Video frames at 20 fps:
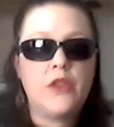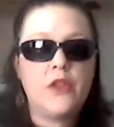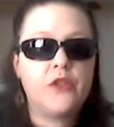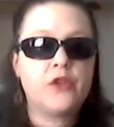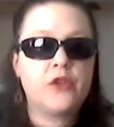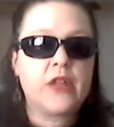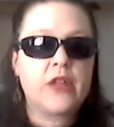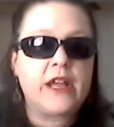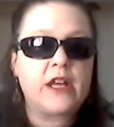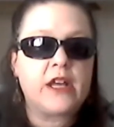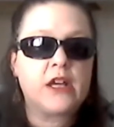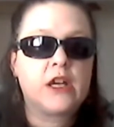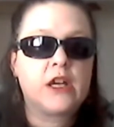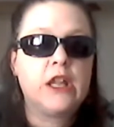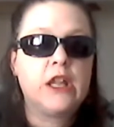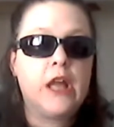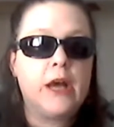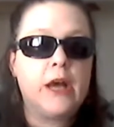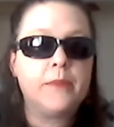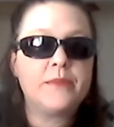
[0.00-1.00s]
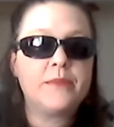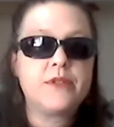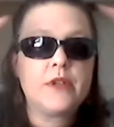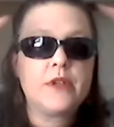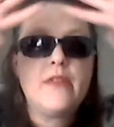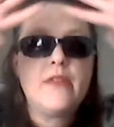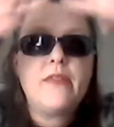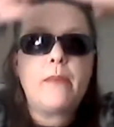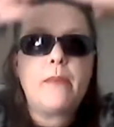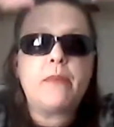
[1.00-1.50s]
they're like clubs
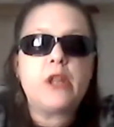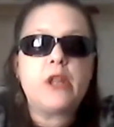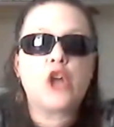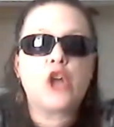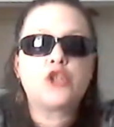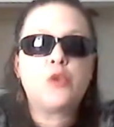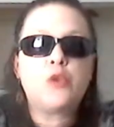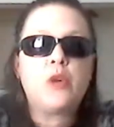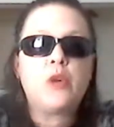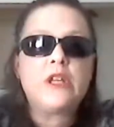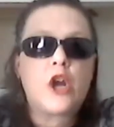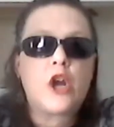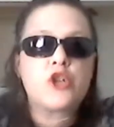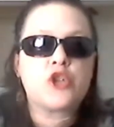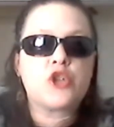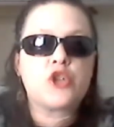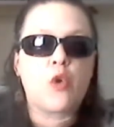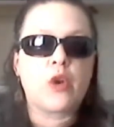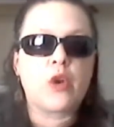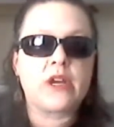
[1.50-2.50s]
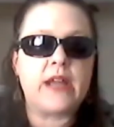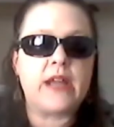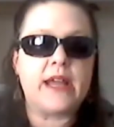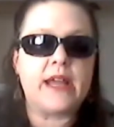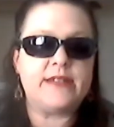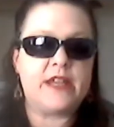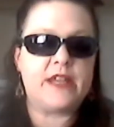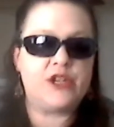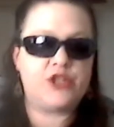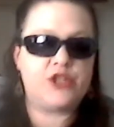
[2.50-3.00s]
that belong to a larger
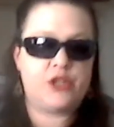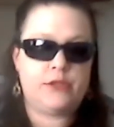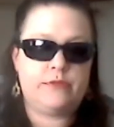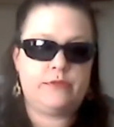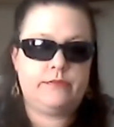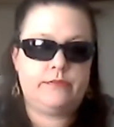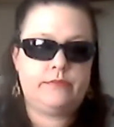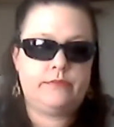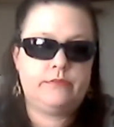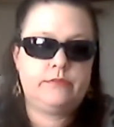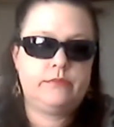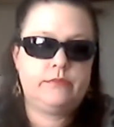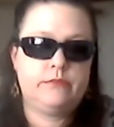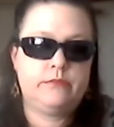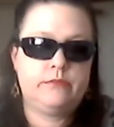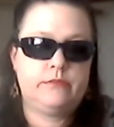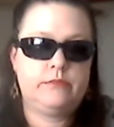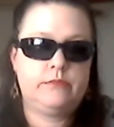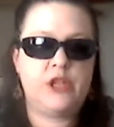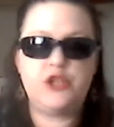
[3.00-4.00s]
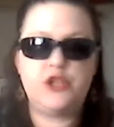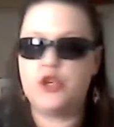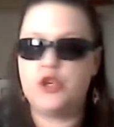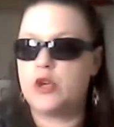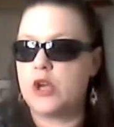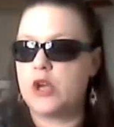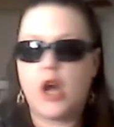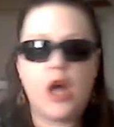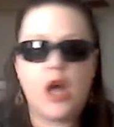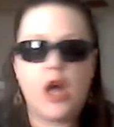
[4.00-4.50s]
organization that you
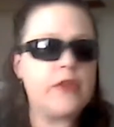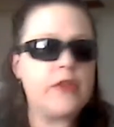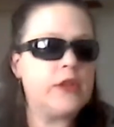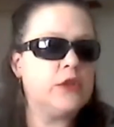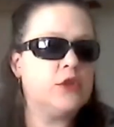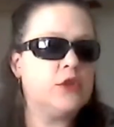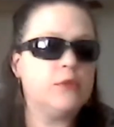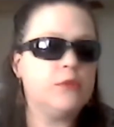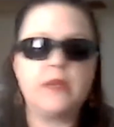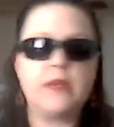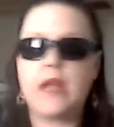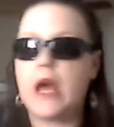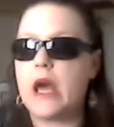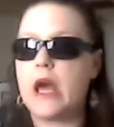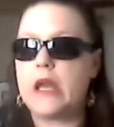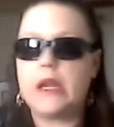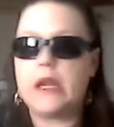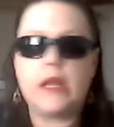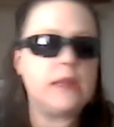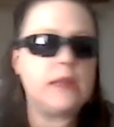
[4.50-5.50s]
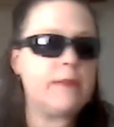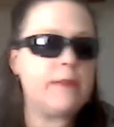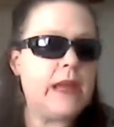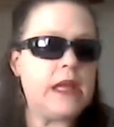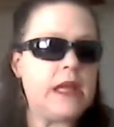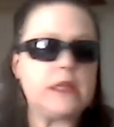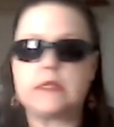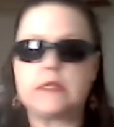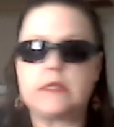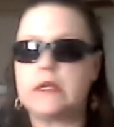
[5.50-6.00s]
can call the Illuminati, the
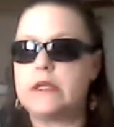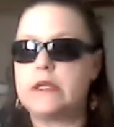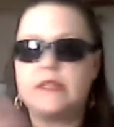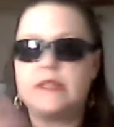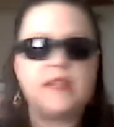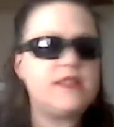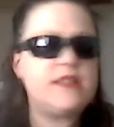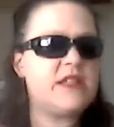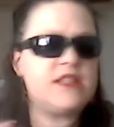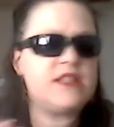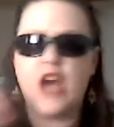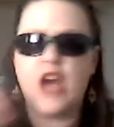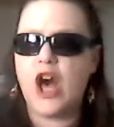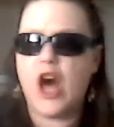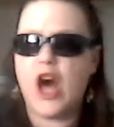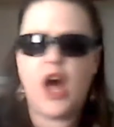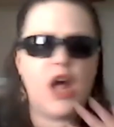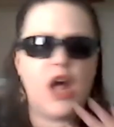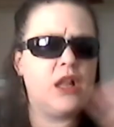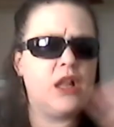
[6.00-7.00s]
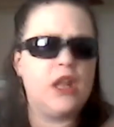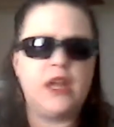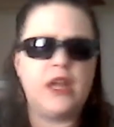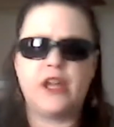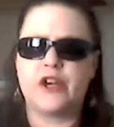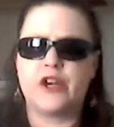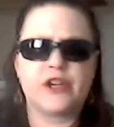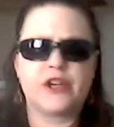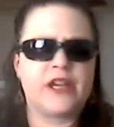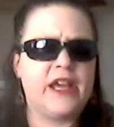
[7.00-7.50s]
Masons. It's all
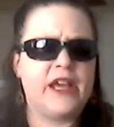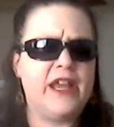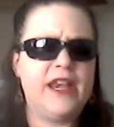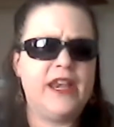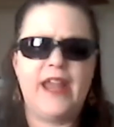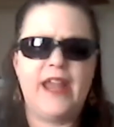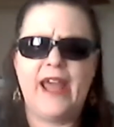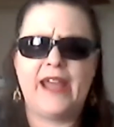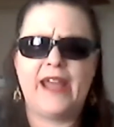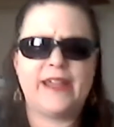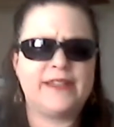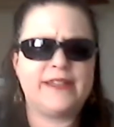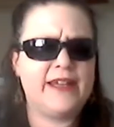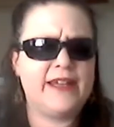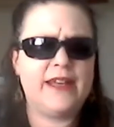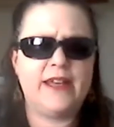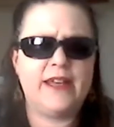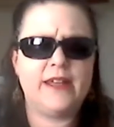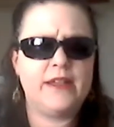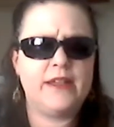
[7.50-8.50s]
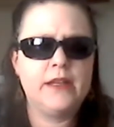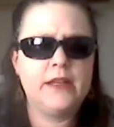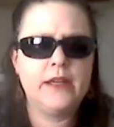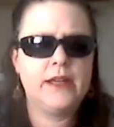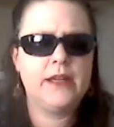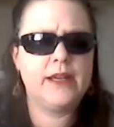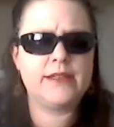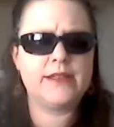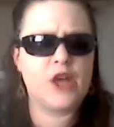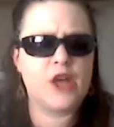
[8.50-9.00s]
interconnected.
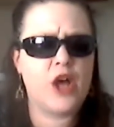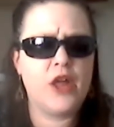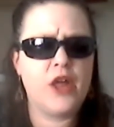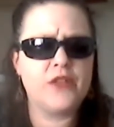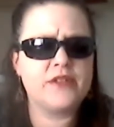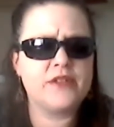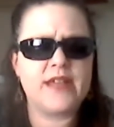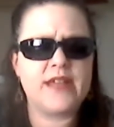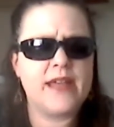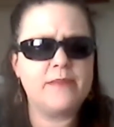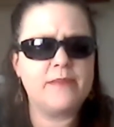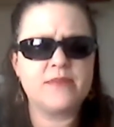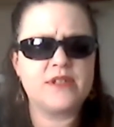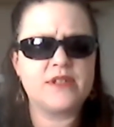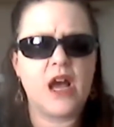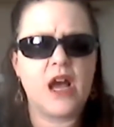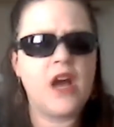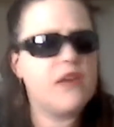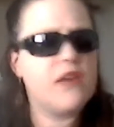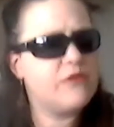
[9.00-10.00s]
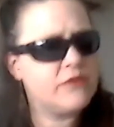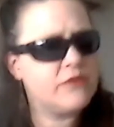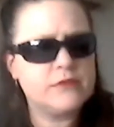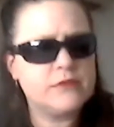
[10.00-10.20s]
It's all the same stuff.